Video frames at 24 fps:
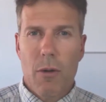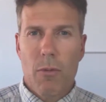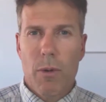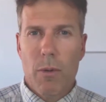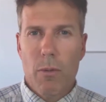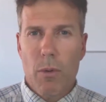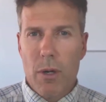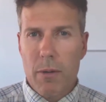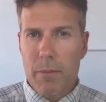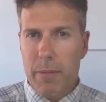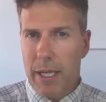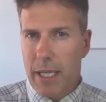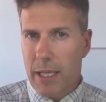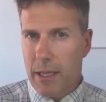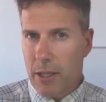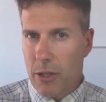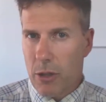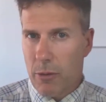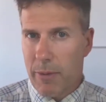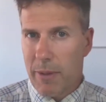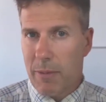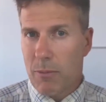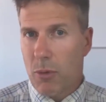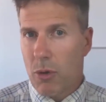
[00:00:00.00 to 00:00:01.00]
We want to be a
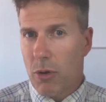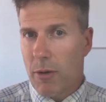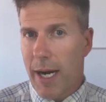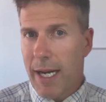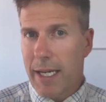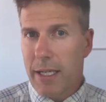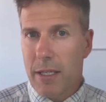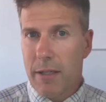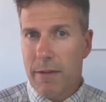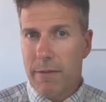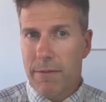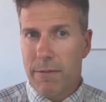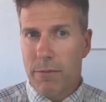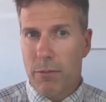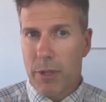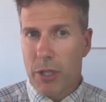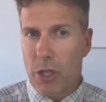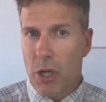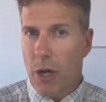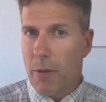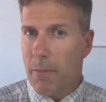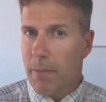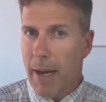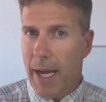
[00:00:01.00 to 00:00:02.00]
little bit more active.
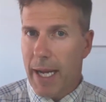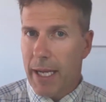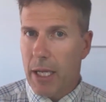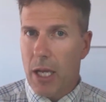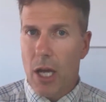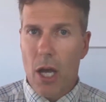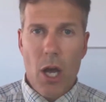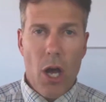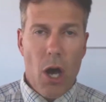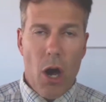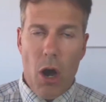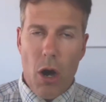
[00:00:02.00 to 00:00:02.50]
We don't make